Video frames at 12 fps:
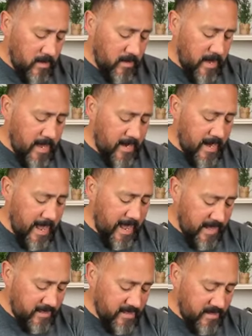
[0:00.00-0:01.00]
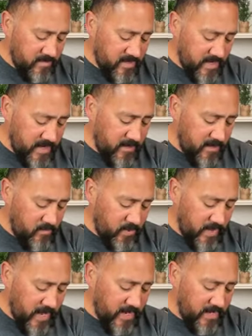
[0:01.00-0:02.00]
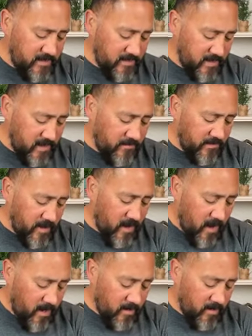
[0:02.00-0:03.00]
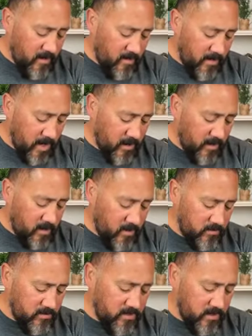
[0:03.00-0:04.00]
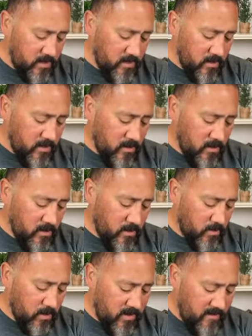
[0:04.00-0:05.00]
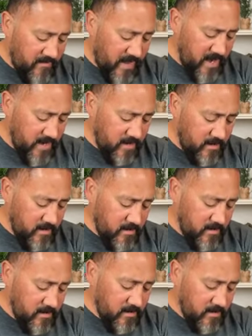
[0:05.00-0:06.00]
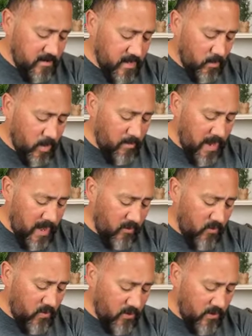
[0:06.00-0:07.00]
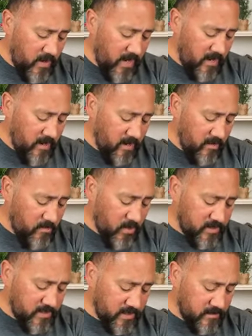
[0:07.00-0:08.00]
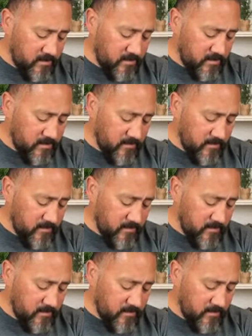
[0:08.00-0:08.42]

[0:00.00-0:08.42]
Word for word: and had them sit in the place of honor among those who were invited. There were about 30 persons.